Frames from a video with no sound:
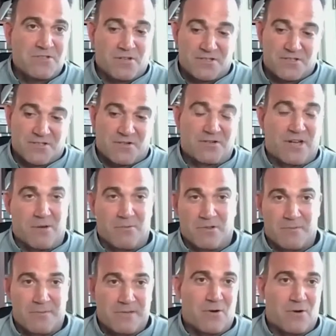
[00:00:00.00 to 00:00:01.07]
So I said, okay,
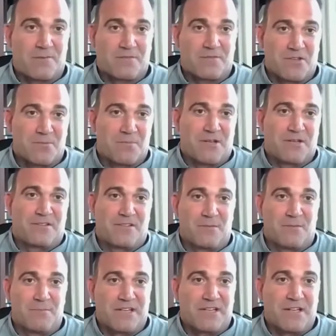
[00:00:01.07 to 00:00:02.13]
well, let me go after the
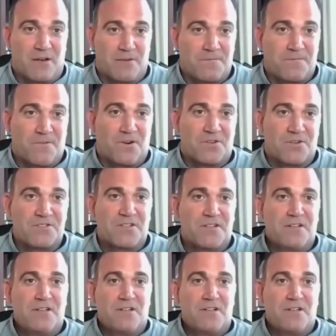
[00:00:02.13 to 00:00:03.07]
big gun first